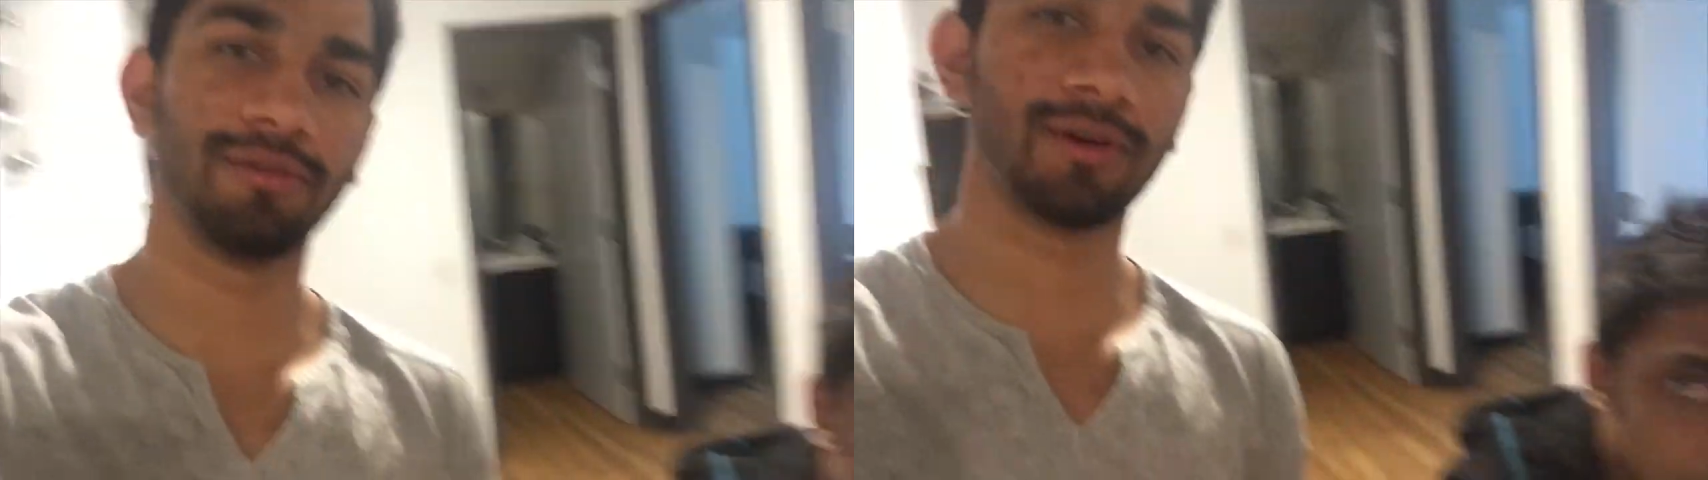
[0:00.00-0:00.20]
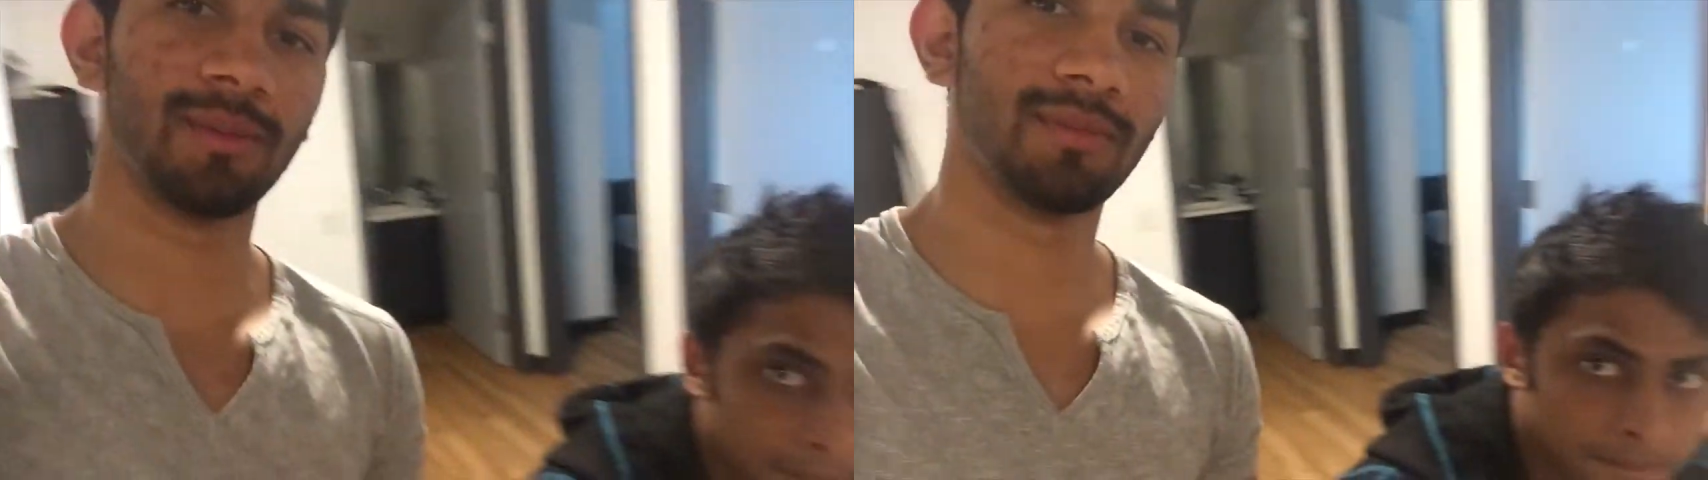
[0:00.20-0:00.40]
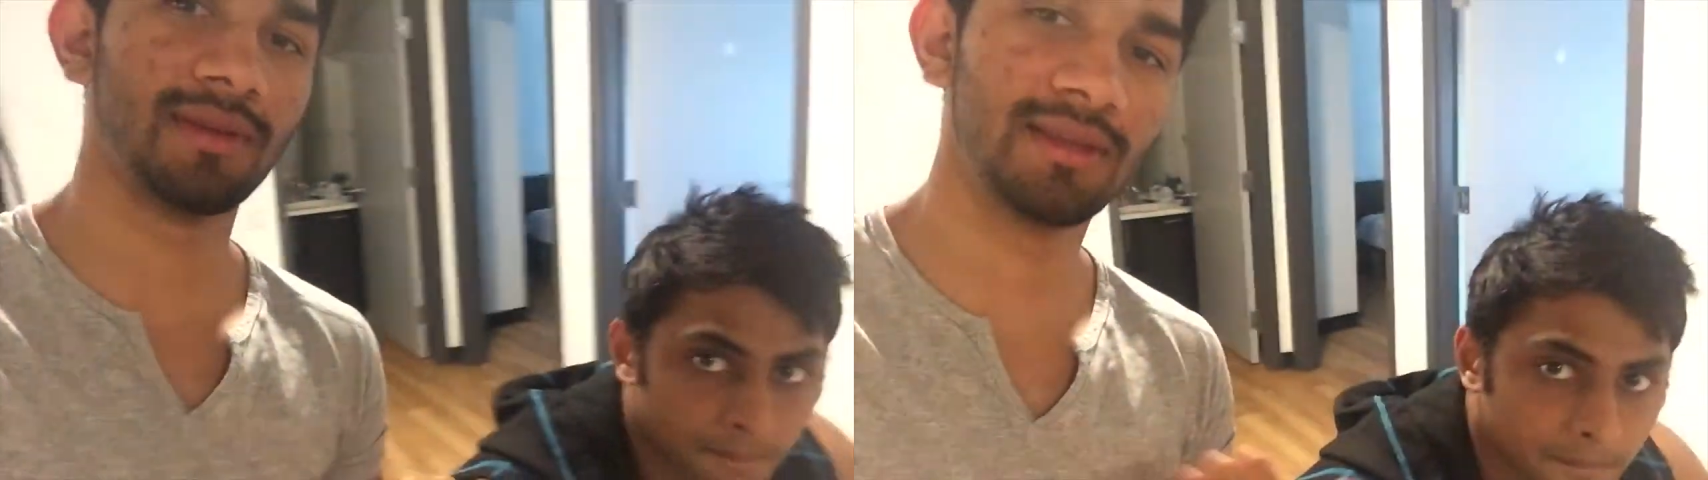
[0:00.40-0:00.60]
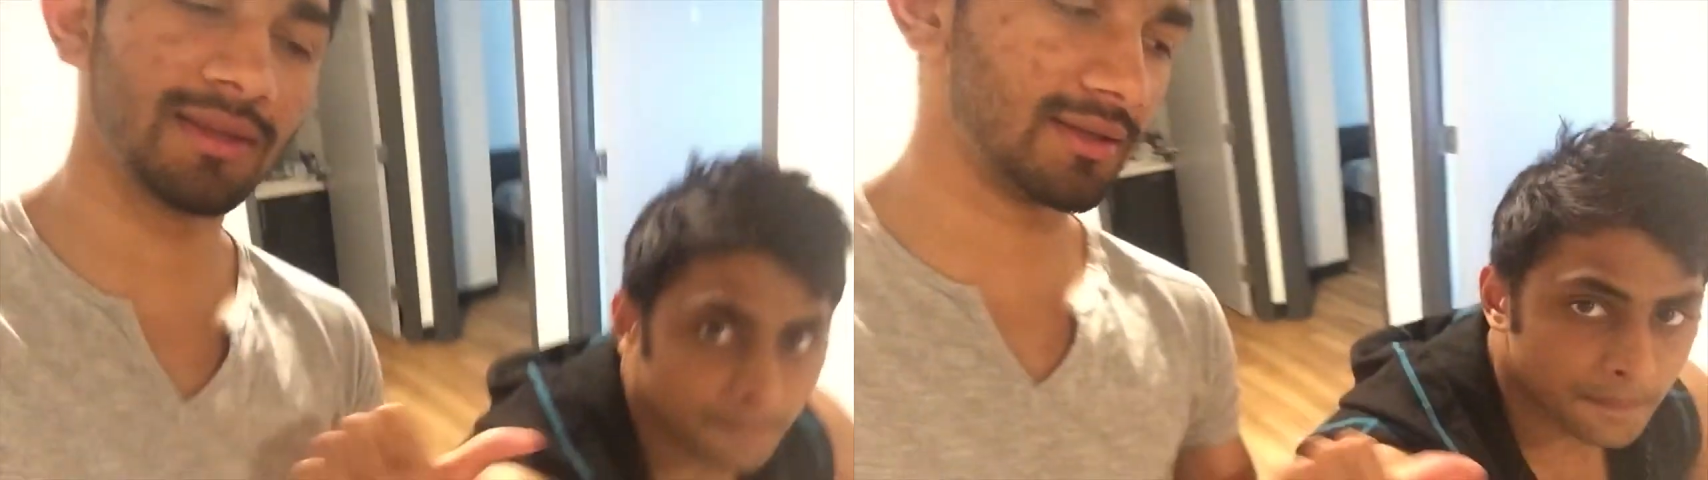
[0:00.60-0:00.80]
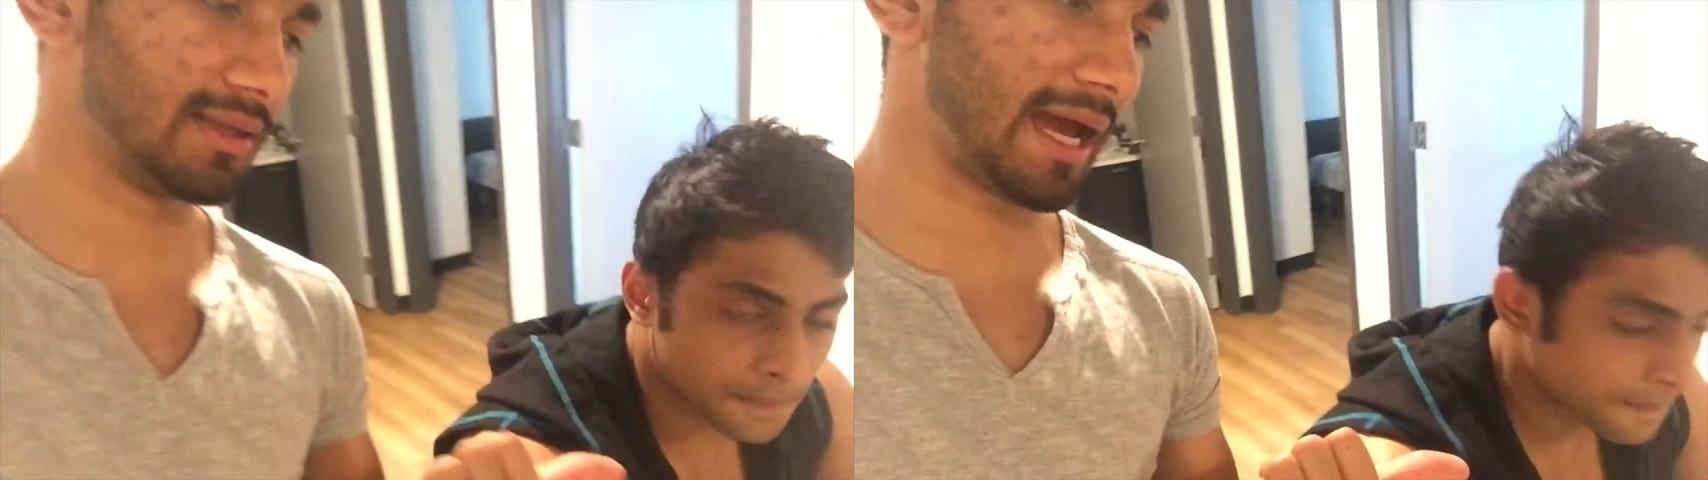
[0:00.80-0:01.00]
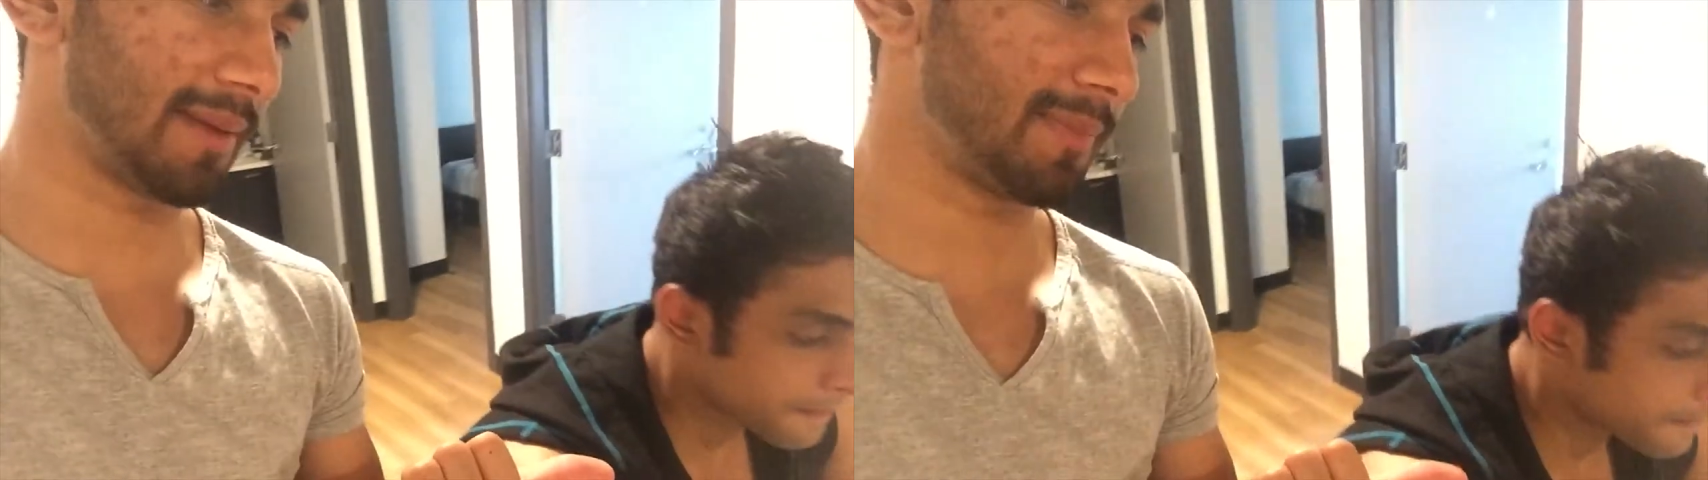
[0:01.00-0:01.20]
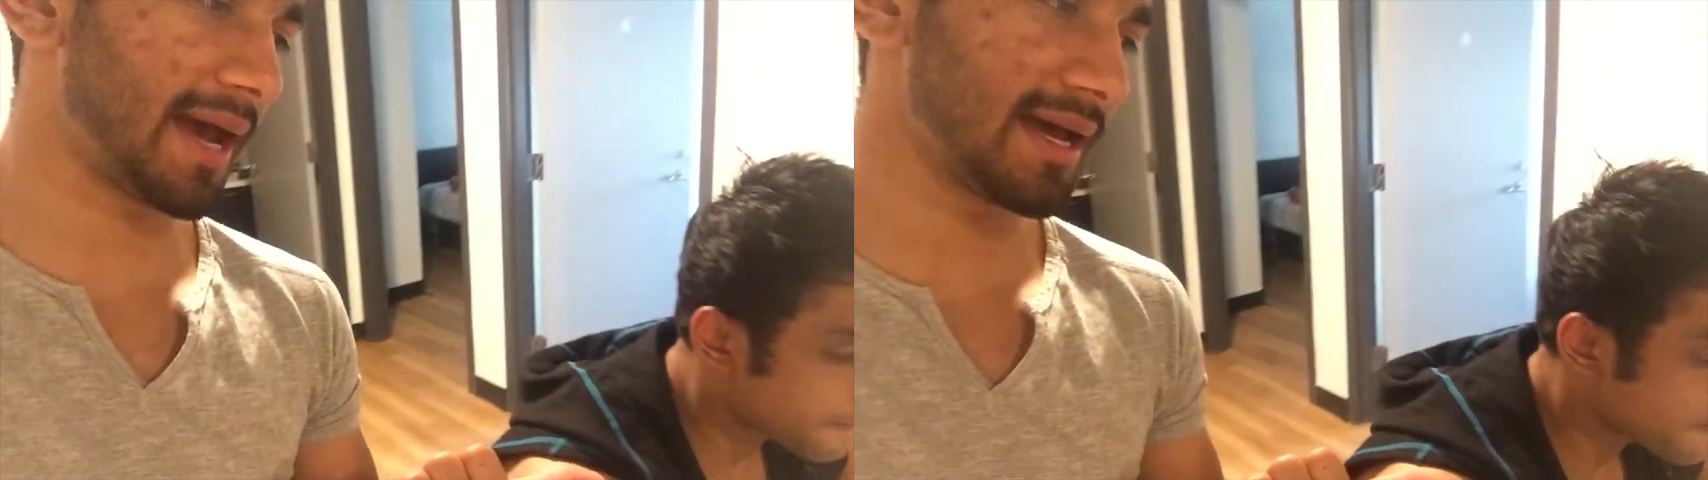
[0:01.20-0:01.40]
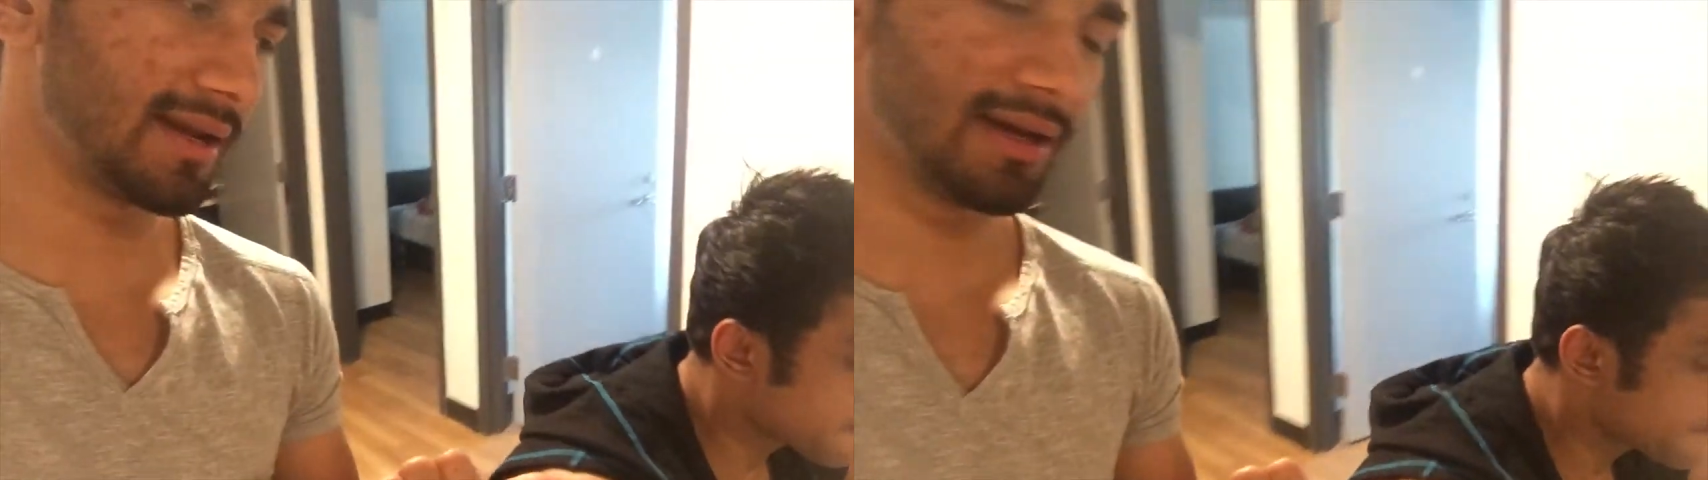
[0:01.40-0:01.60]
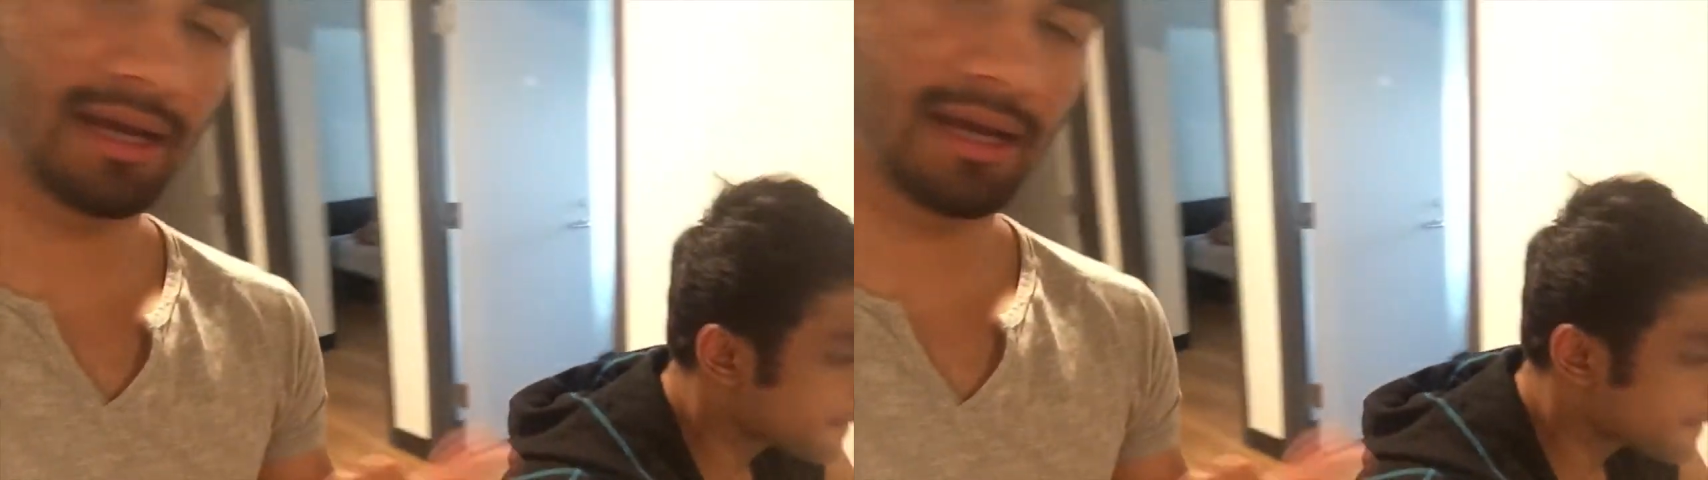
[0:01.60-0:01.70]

from that pad